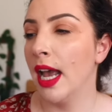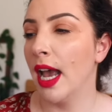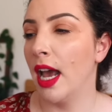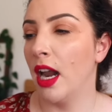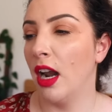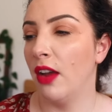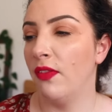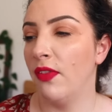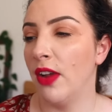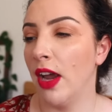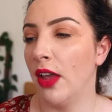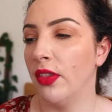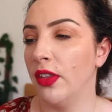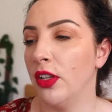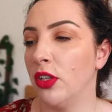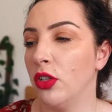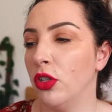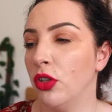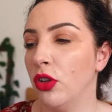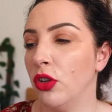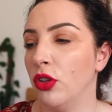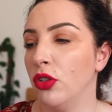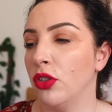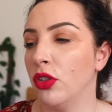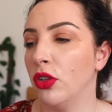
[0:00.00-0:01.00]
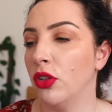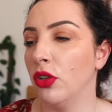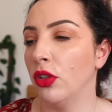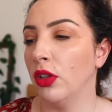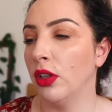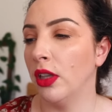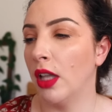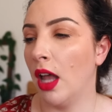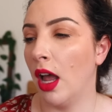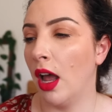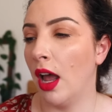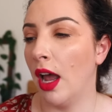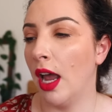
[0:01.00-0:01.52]
And I found this yuzu
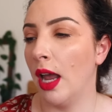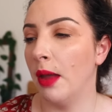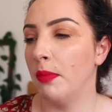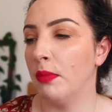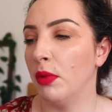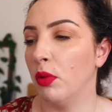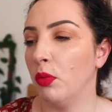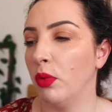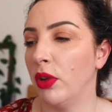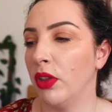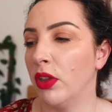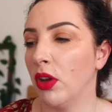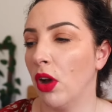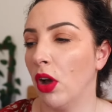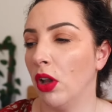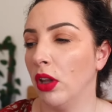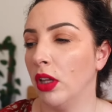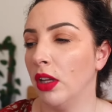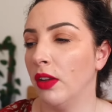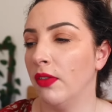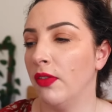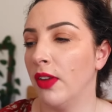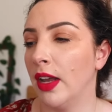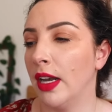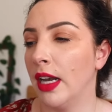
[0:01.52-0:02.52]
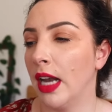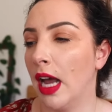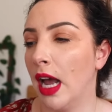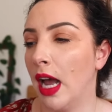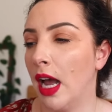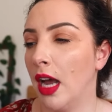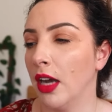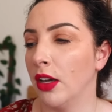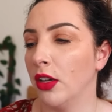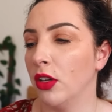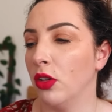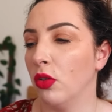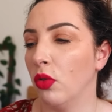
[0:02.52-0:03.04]
lime with olive and
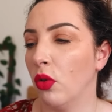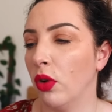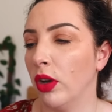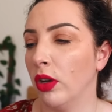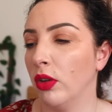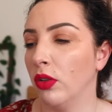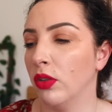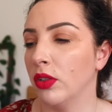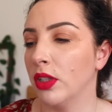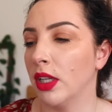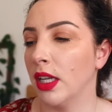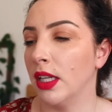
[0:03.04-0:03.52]
argan oils.